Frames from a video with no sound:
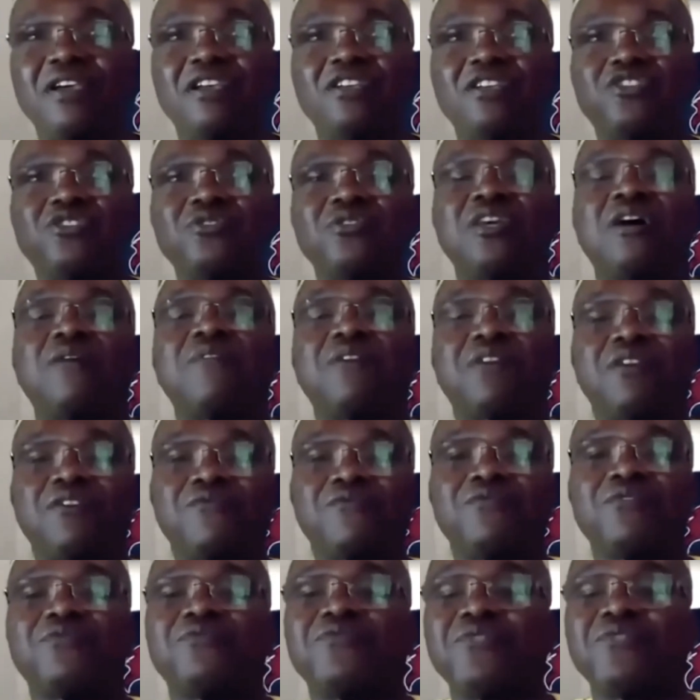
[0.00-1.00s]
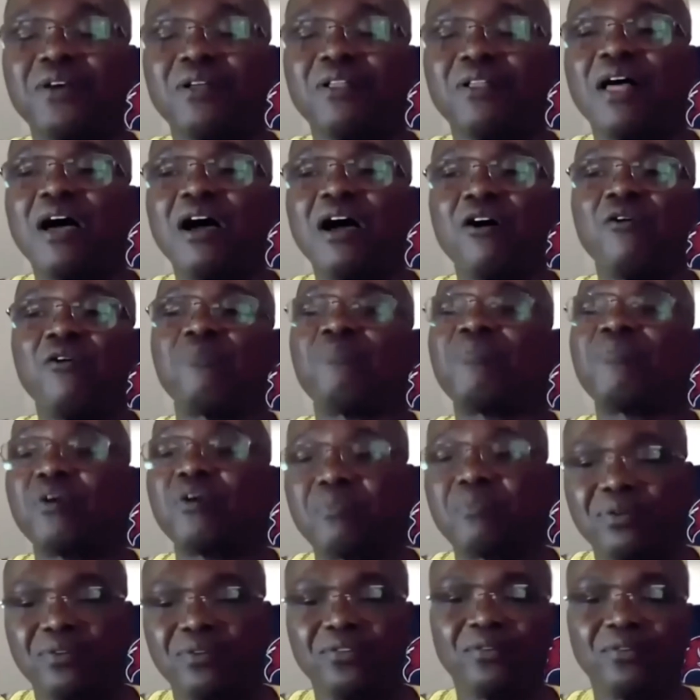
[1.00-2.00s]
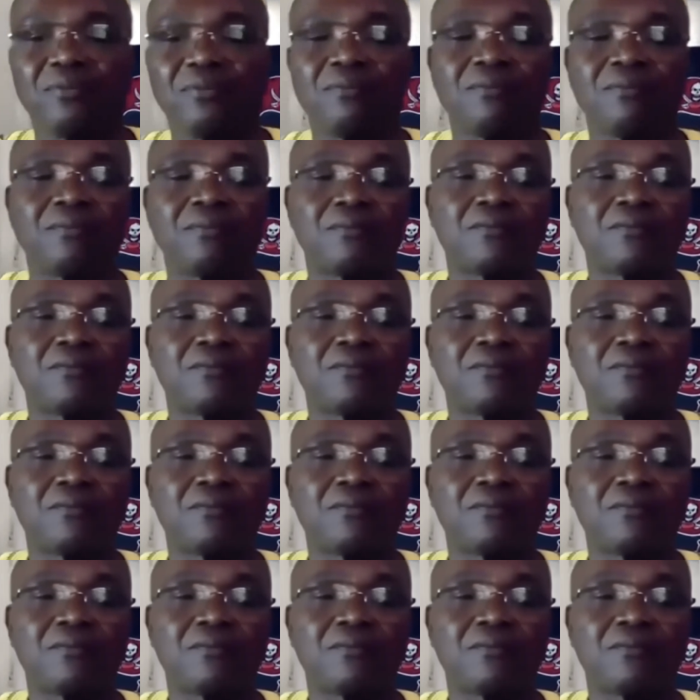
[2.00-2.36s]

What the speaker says: so that we can fulfill our purpose.